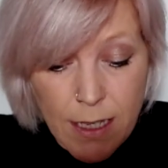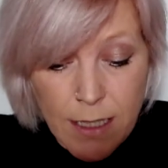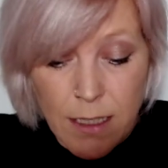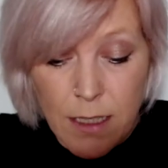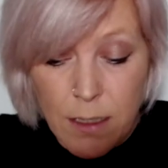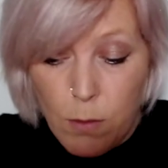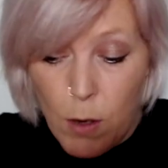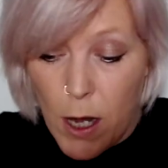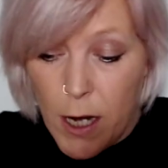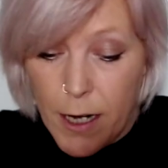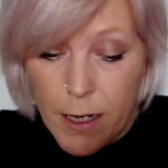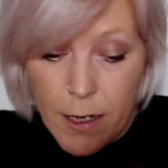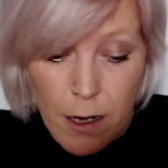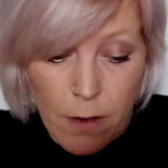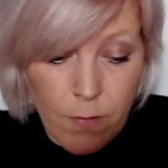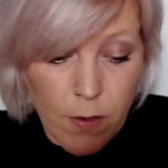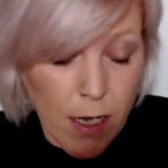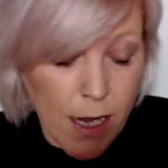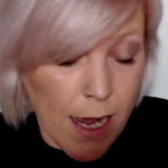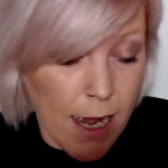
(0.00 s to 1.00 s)
This is what I can
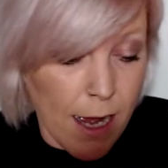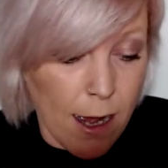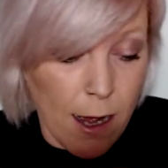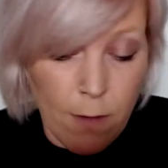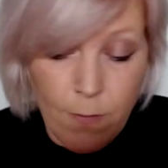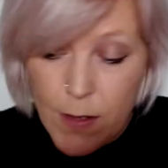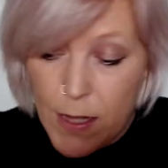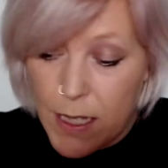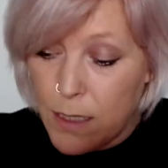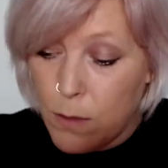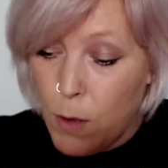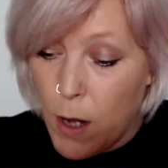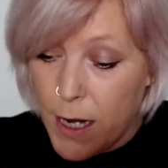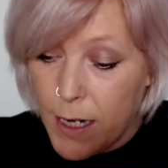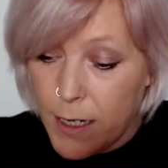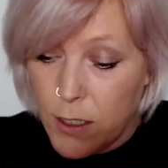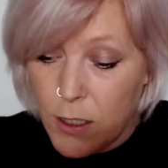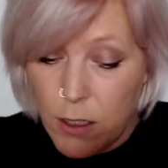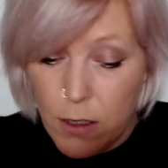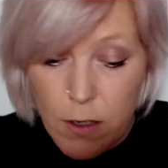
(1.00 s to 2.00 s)
offer, can't offer. This is
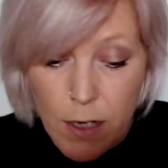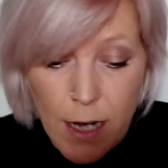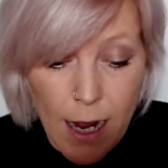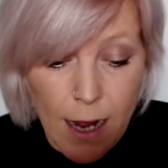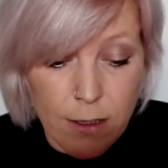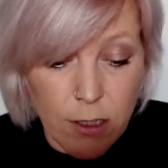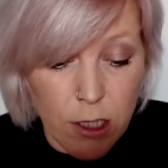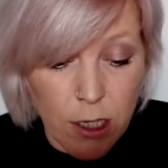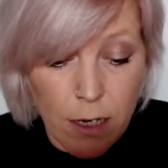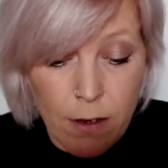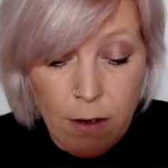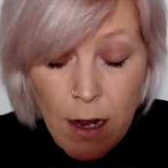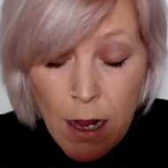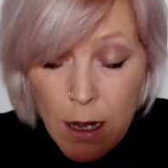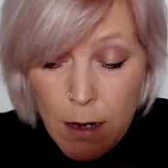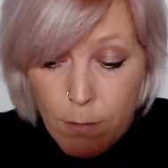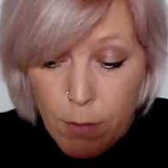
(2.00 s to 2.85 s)
what I can do, can't do.